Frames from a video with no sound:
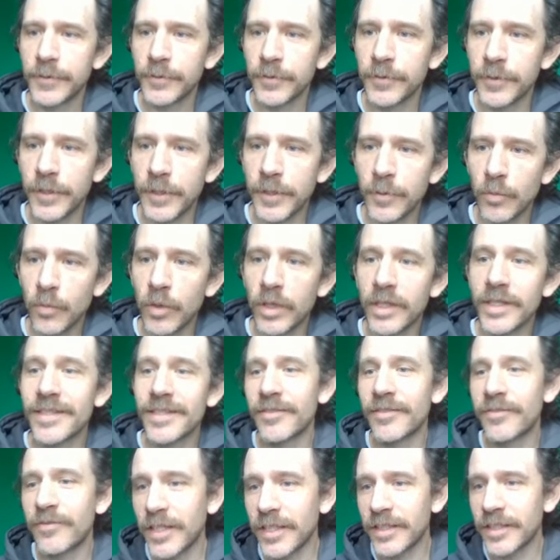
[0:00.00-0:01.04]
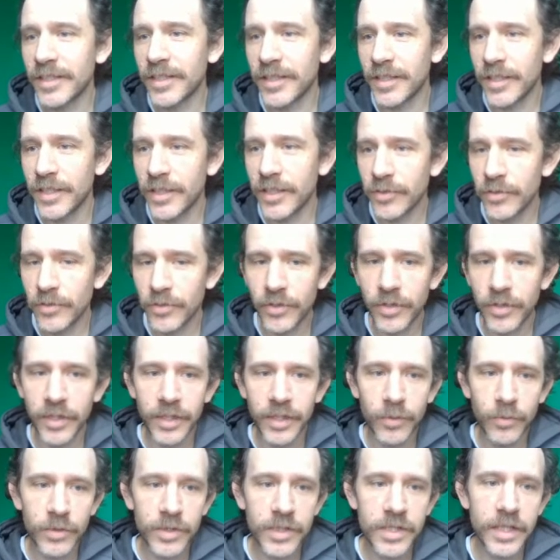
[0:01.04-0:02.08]
right? What is affecting the other
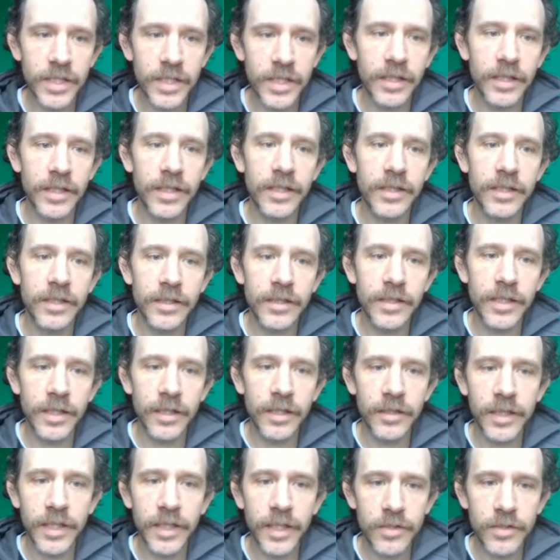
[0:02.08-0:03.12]
thing? We're saying that the daily